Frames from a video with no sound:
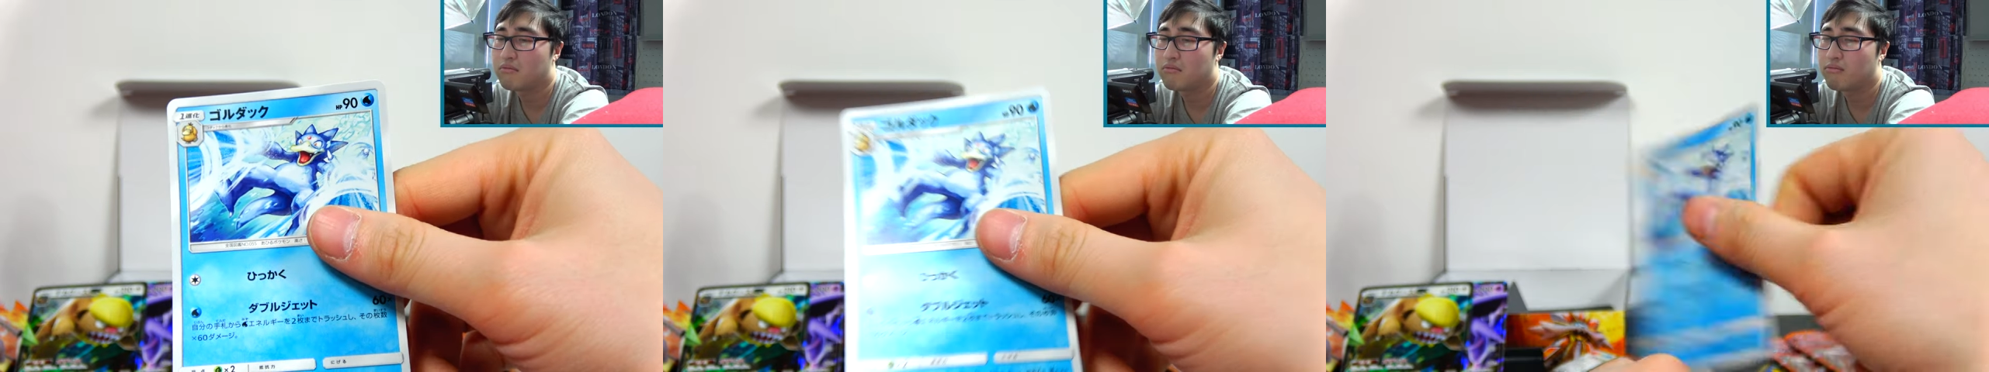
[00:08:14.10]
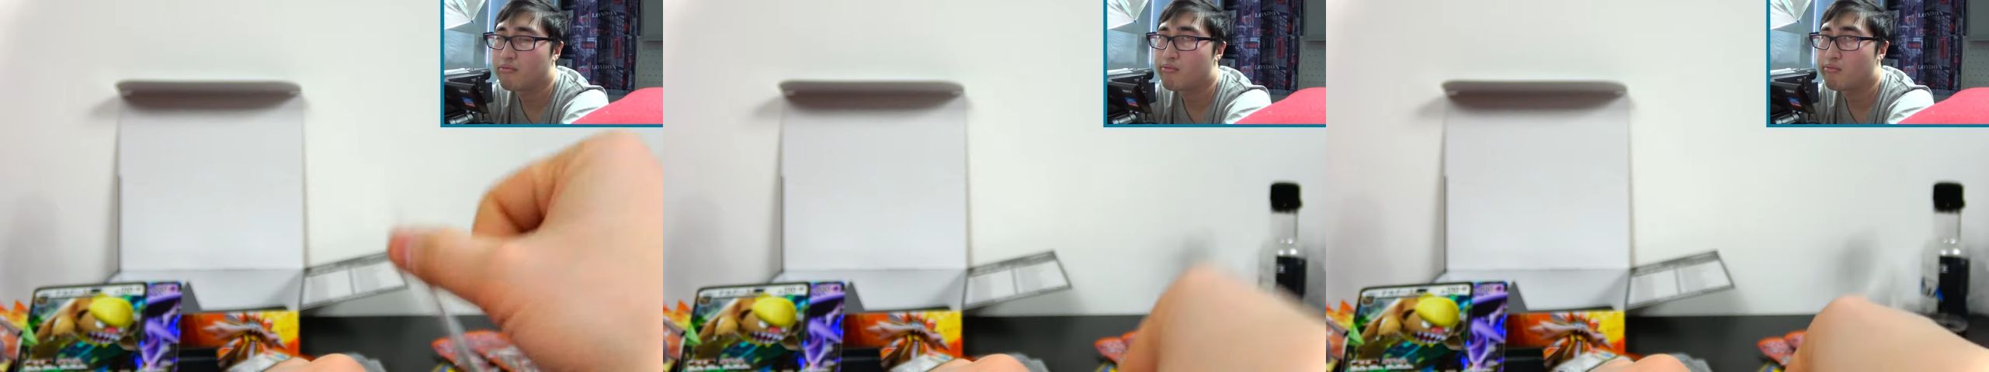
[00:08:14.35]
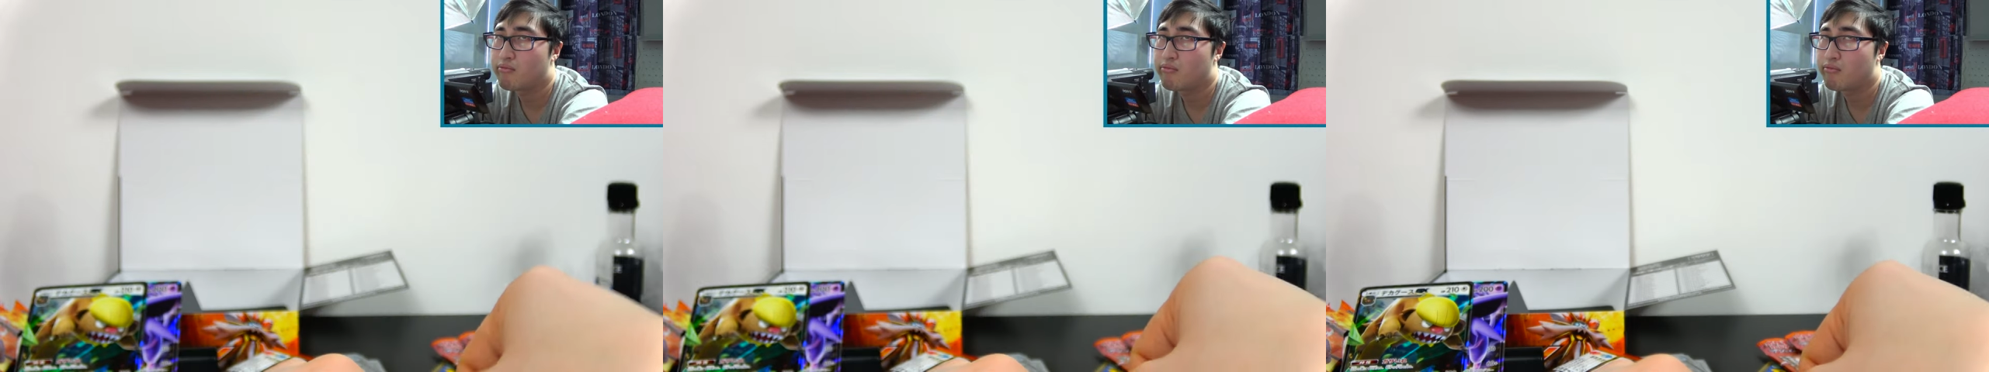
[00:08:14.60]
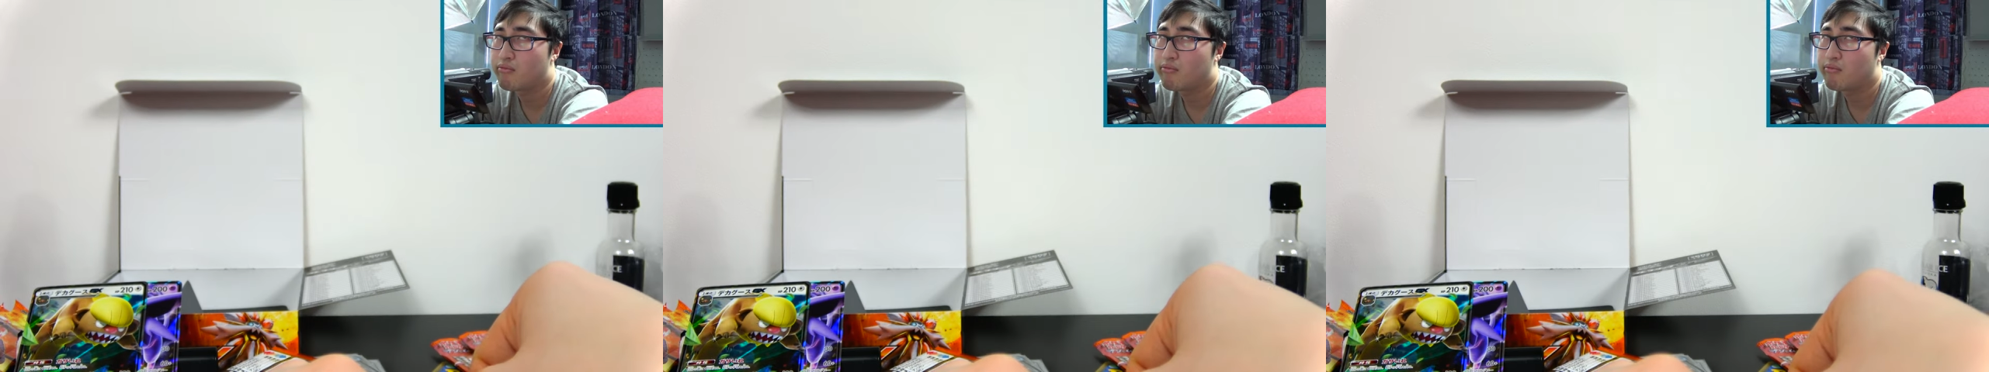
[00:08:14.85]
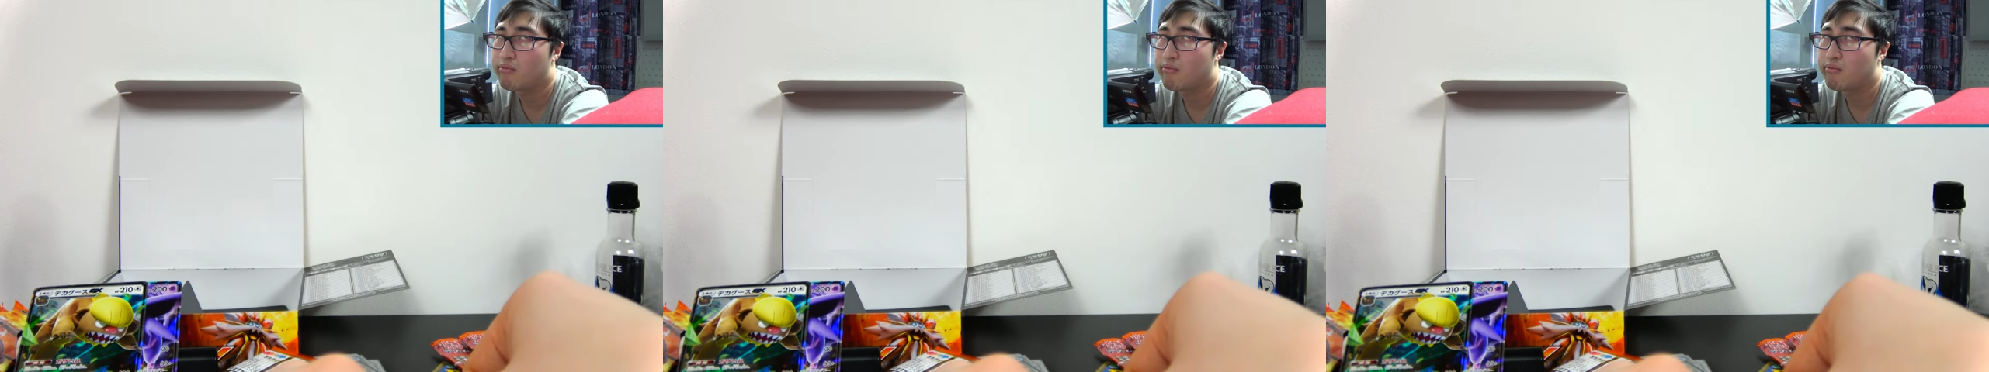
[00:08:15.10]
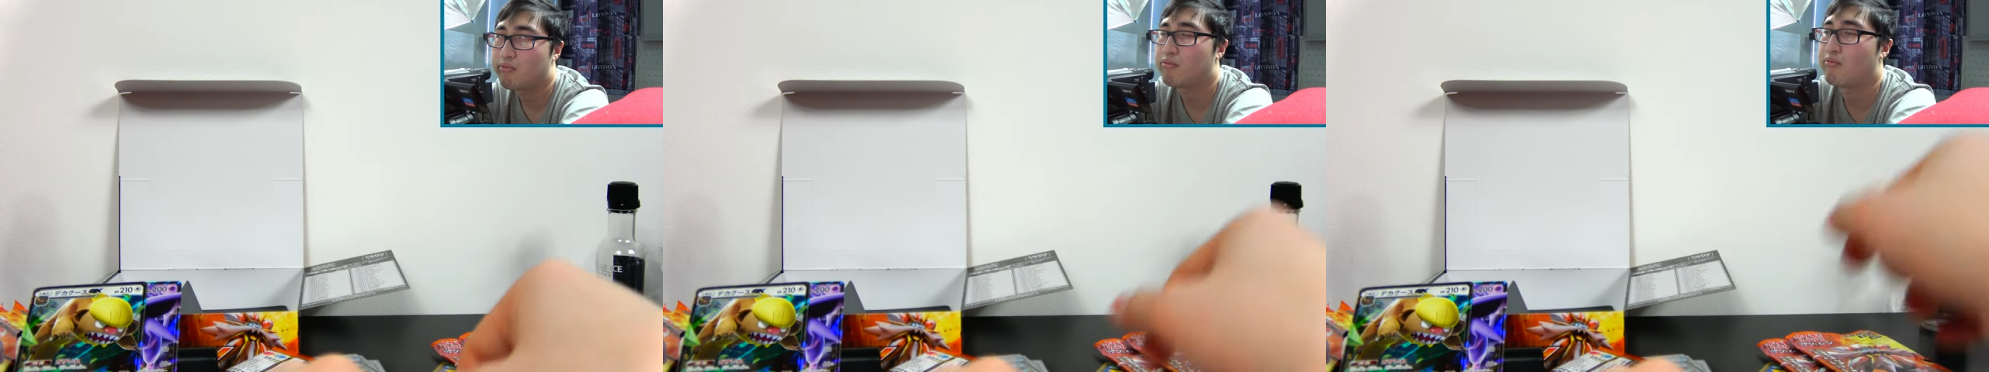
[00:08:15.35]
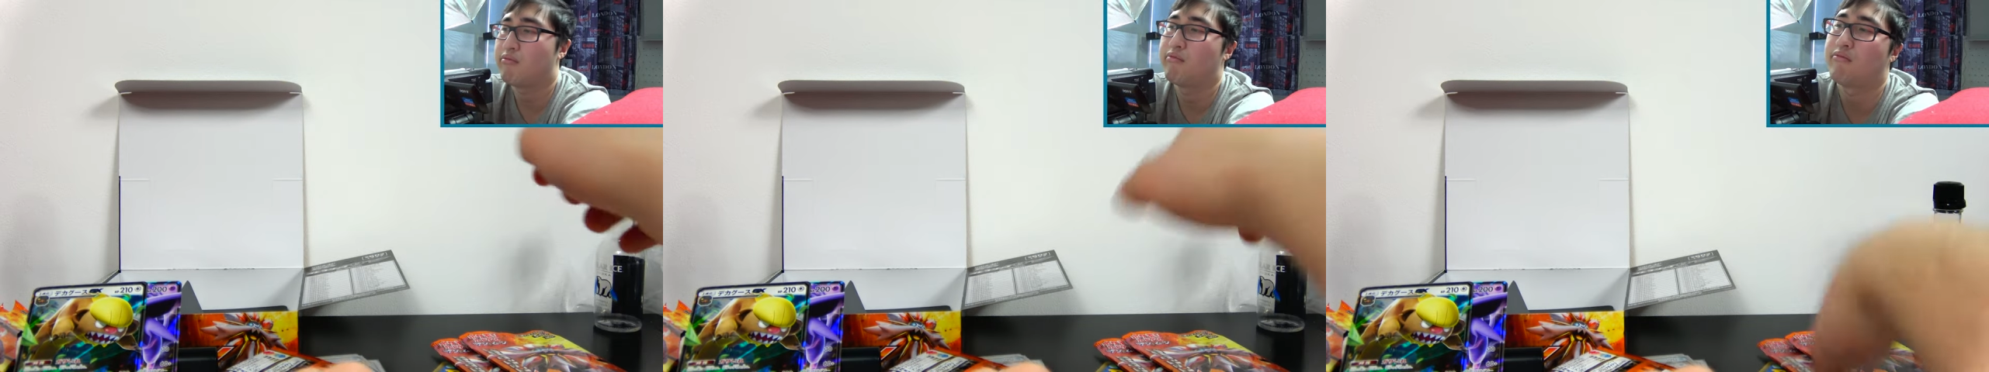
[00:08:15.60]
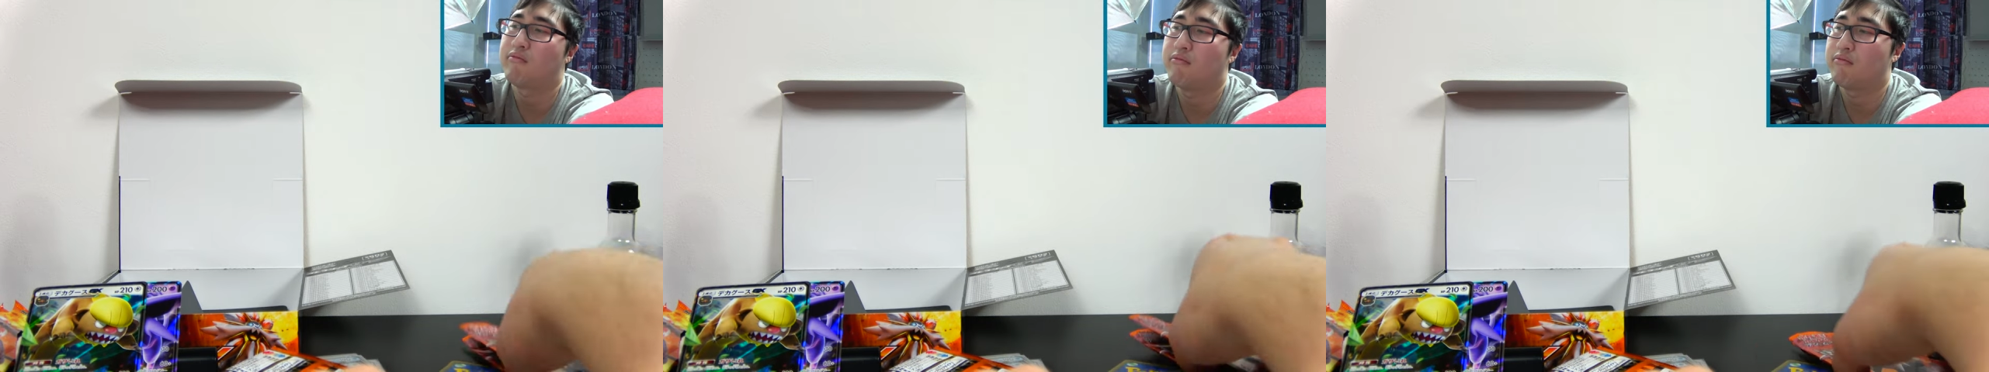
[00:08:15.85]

(silence)